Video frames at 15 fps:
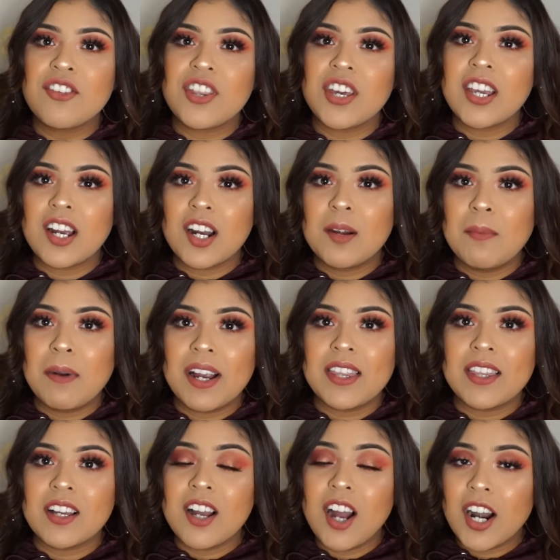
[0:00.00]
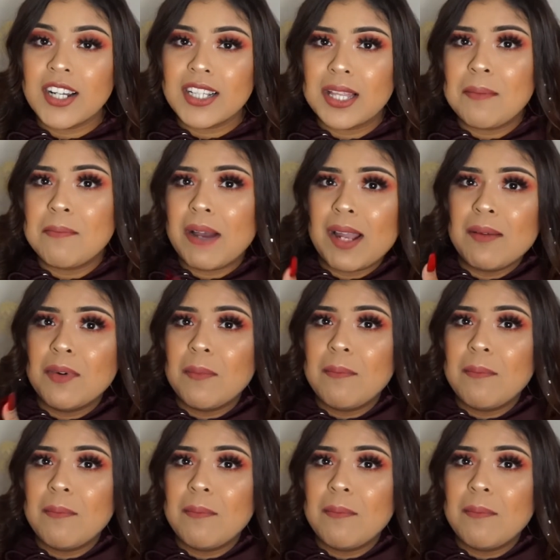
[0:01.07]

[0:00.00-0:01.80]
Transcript: They are by the Carly Bible